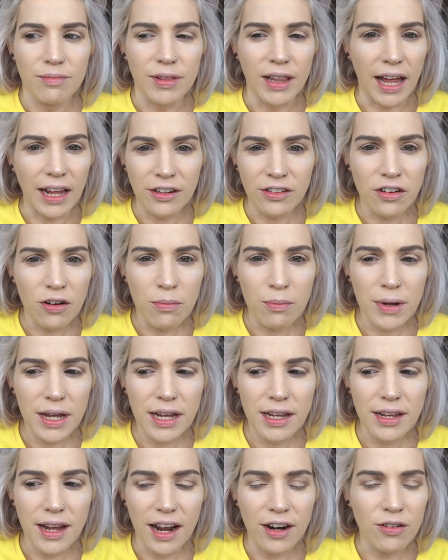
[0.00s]
land on
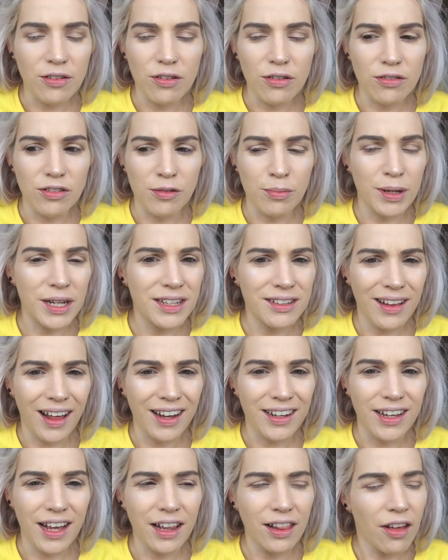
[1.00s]
me. I don't know, do bees
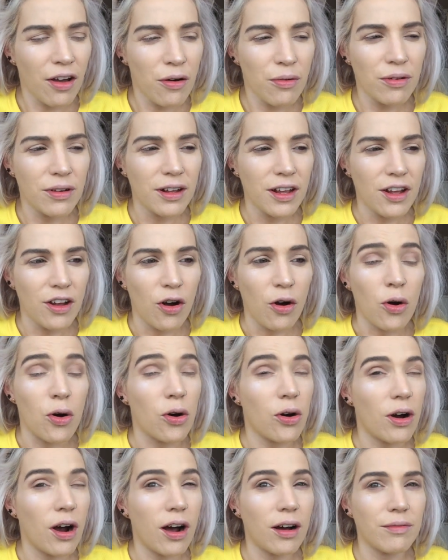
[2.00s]
like yellow
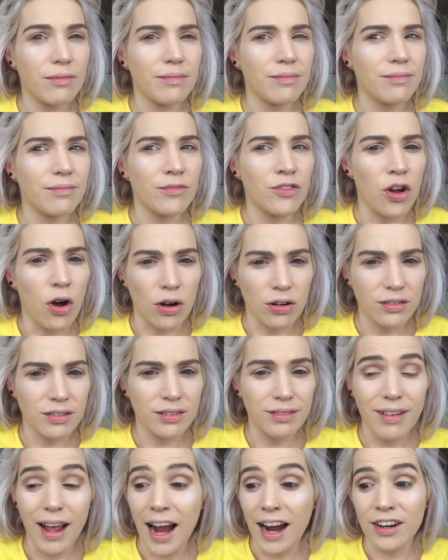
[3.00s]
or
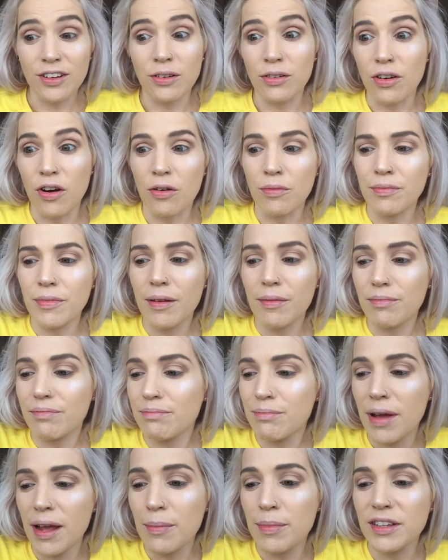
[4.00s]
not? I don't know.
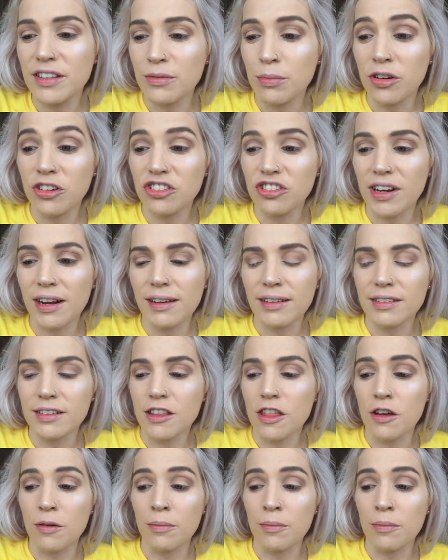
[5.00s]
Maybe someone should ask